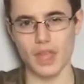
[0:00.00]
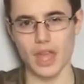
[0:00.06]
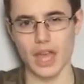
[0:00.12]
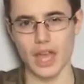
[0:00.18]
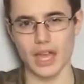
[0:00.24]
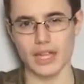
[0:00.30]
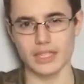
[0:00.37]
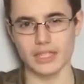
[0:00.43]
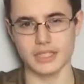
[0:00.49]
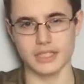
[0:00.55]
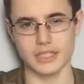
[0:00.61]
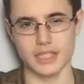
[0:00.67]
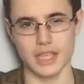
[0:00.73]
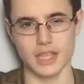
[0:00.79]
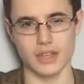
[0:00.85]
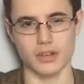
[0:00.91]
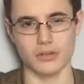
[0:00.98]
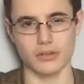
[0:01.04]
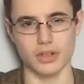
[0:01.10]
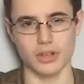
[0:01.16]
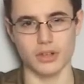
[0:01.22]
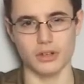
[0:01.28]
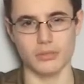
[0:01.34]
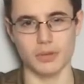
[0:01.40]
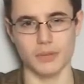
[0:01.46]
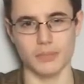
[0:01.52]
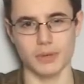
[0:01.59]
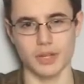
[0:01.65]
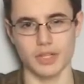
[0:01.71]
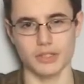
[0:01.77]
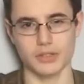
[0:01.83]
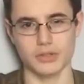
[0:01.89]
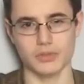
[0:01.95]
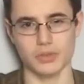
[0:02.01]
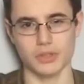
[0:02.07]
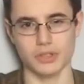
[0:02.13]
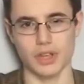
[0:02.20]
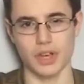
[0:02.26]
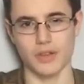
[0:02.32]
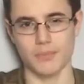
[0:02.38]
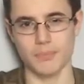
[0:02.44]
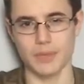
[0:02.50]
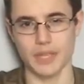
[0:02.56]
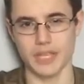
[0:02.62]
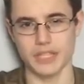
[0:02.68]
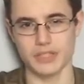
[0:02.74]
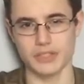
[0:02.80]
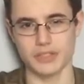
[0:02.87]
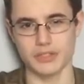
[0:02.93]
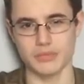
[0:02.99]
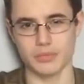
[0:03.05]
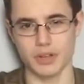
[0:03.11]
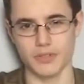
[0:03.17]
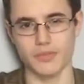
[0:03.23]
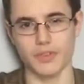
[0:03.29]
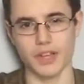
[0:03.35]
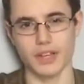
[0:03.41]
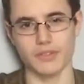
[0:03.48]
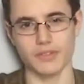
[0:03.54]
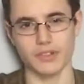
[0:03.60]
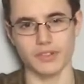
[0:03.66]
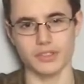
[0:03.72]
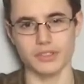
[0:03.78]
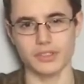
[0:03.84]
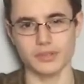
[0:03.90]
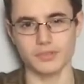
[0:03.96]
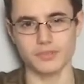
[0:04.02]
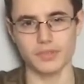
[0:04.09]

and then I'll go on my personal ones I've been to, my favourite.